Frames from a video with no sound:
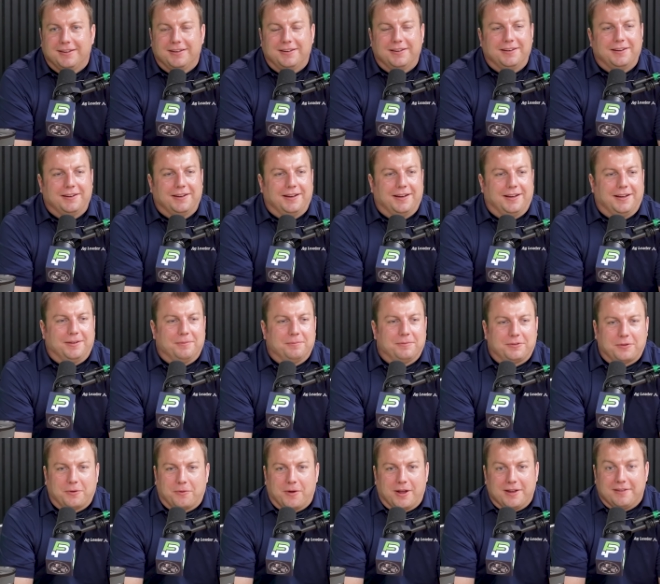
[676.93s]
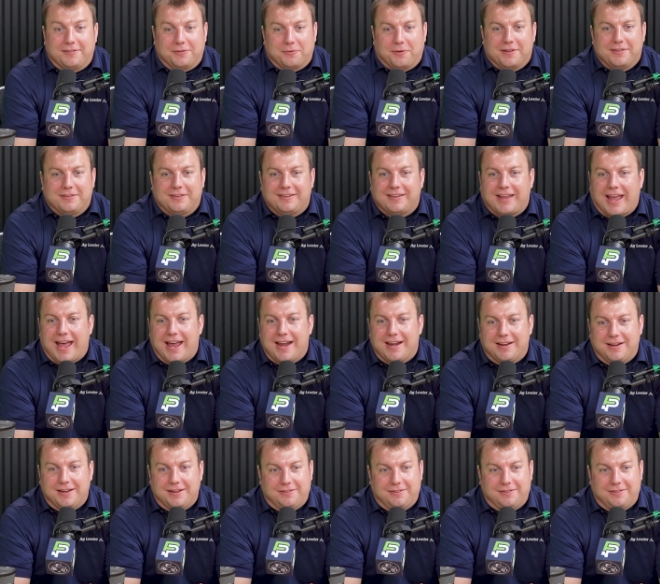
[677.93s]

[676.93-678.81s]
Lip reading: Yeah. So once he's added,